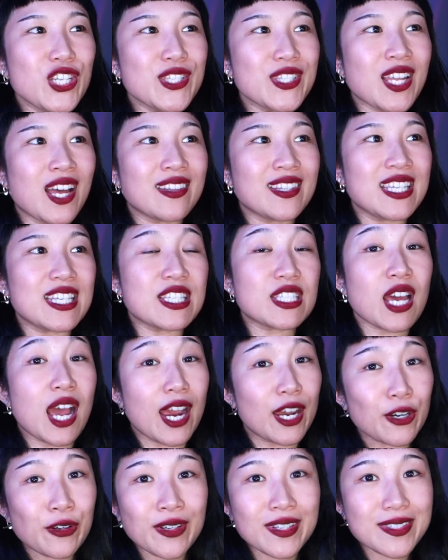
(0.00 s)
is not the
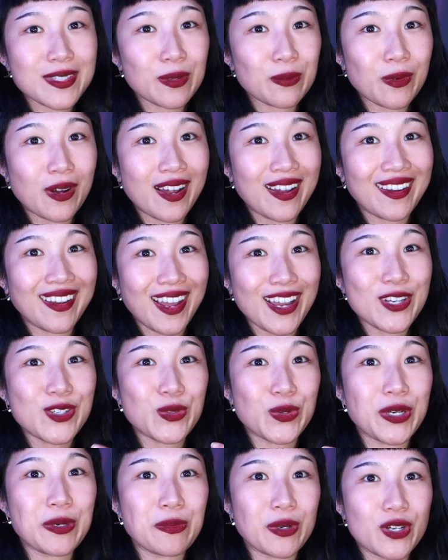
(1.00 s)
entire reason why I
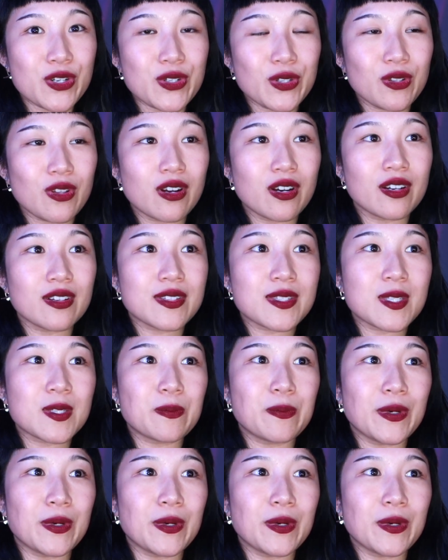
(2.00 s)
joined martial arts,